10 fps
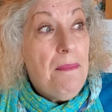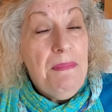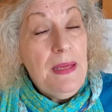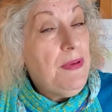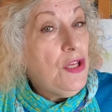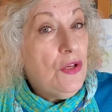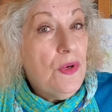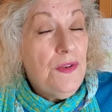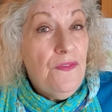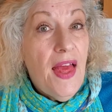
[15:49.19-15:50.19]
Maybe you
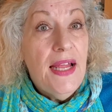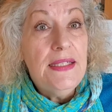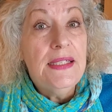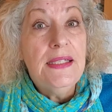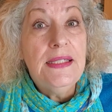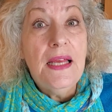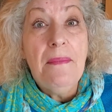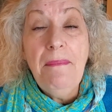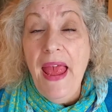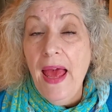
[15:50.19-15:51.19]
invent
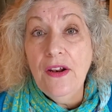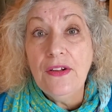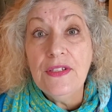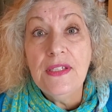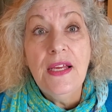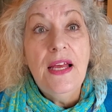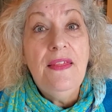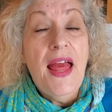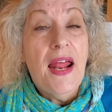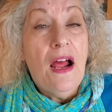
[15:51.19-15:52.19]
some patterns
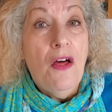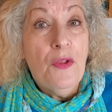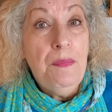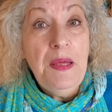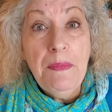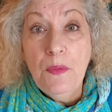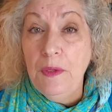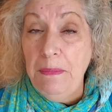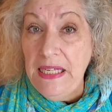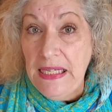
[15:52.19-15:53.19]
that other people
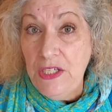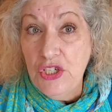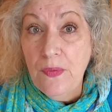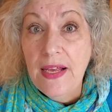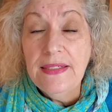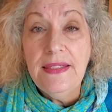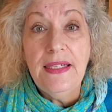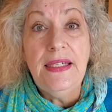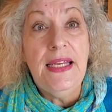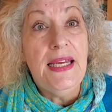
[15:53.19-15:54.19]
would be
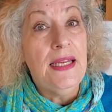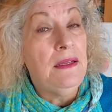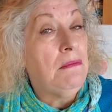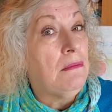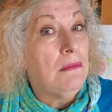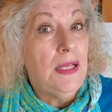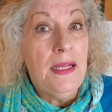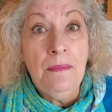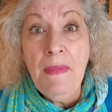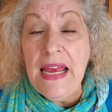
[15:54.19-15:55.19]
interested in
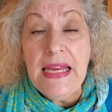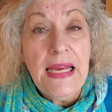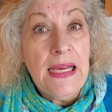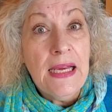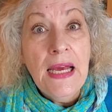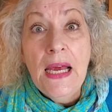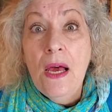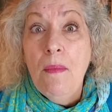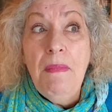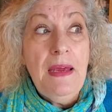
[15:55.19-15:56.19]
making.
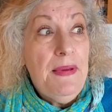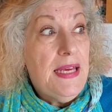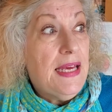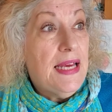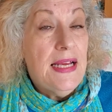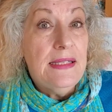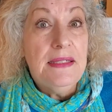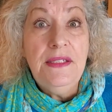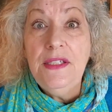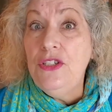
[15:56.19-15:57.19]
Maybe it's
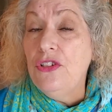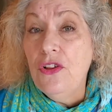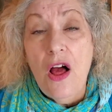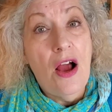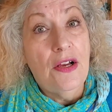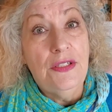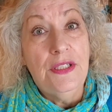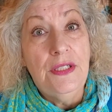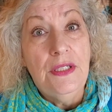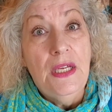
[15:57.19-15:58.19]
digital
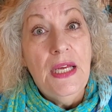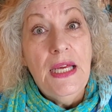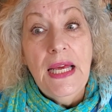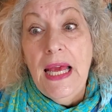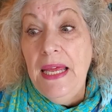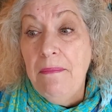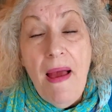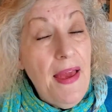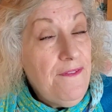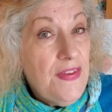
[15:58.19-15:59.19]
art. In
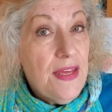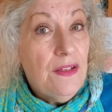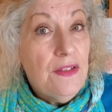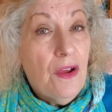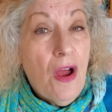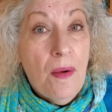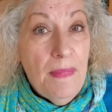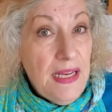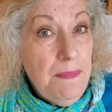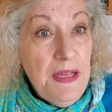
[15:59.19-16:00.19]
my field, there are
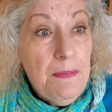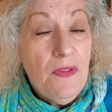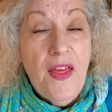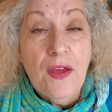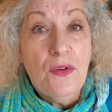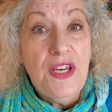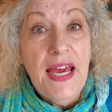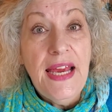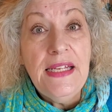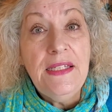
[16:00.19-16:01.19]
many people that
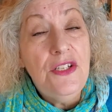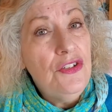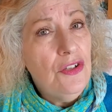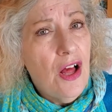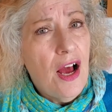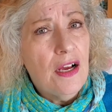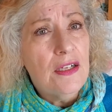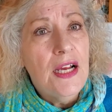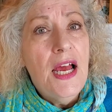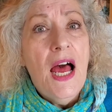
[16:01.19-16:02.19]
create digital
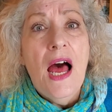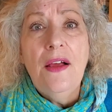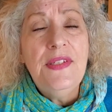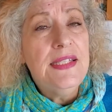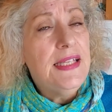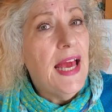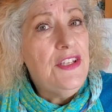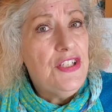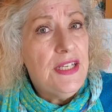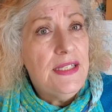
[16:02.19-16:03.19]
art of
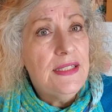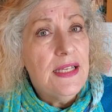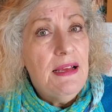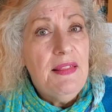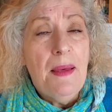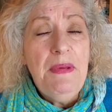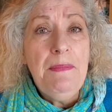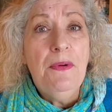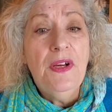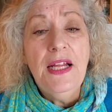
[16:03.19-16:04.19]
sketches that
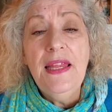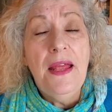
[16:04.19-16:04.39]
people can